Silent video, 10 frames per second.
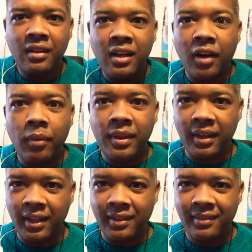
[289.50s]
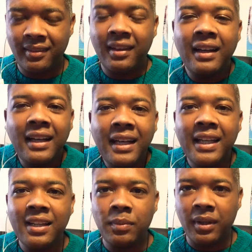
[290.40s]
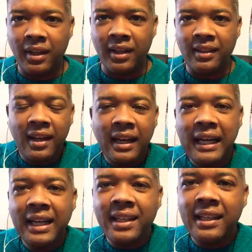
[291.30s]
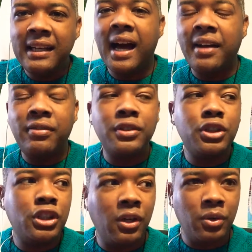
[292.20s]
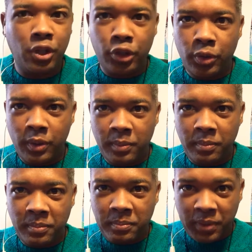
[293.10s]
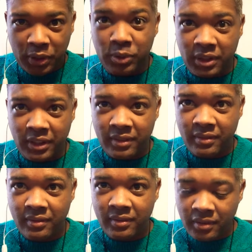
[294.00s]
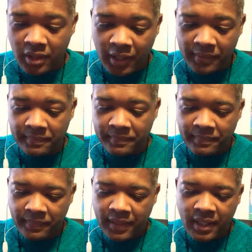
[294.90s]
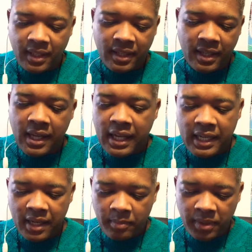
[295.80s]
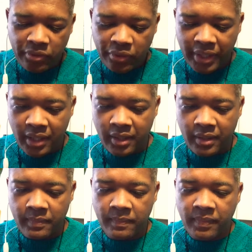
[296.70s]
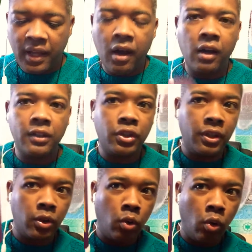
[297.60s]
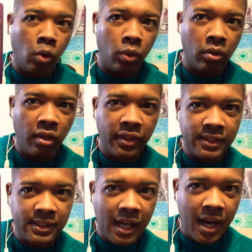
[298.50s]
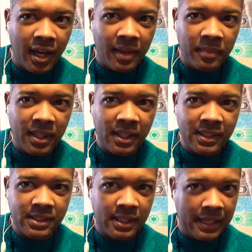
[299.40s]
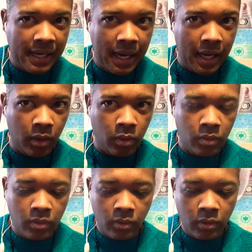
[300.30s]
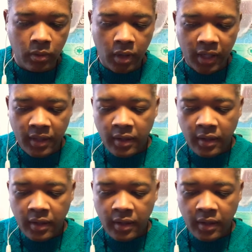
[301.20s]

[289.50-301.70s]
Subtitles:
Go with that. Lead with that. Let life show you beauty. Okay. Number three, answering the call. The time is now. All right.